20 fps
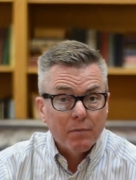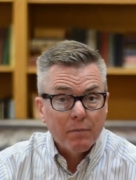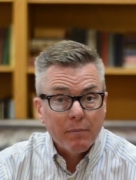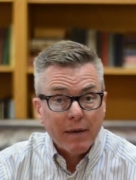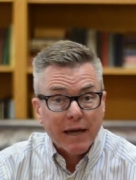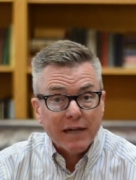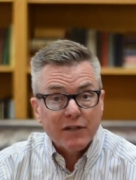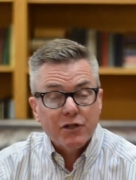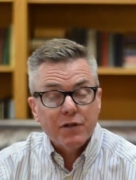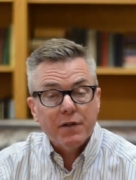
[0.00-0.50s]

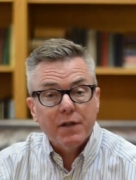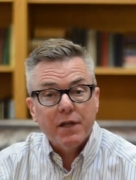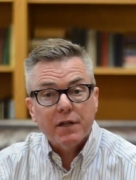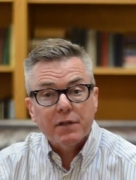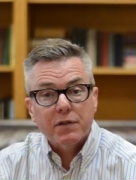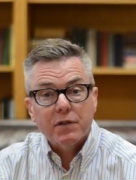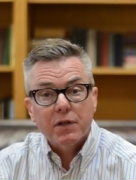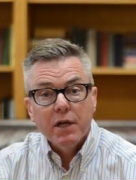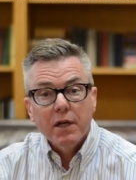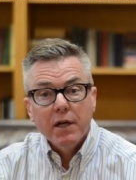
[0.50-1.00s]
Imagine
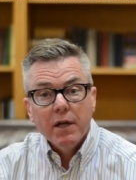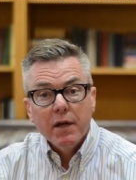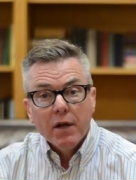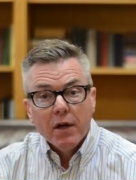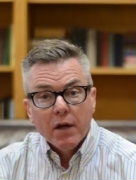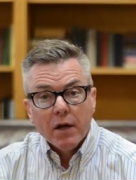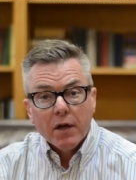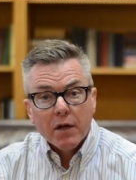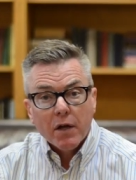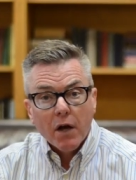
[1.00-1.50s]
this
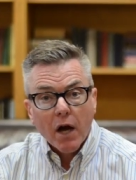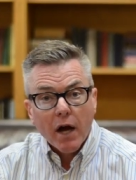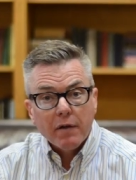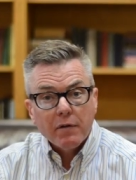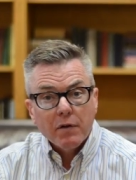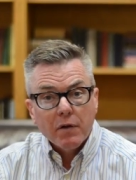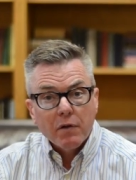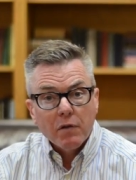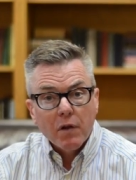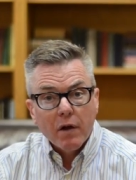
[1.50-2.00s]

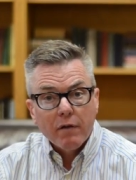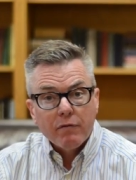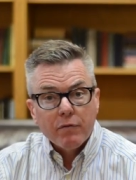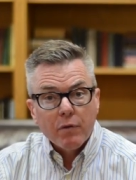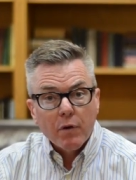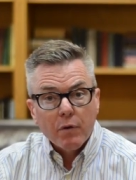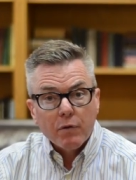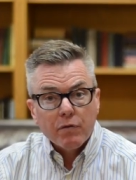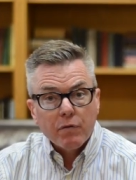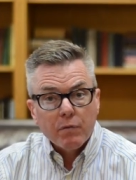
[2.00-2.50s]
God loved
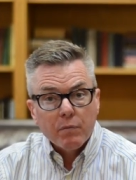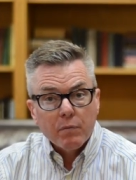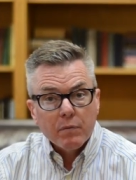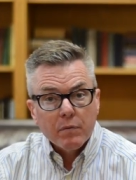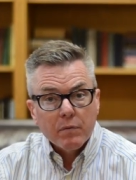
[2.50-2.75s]
those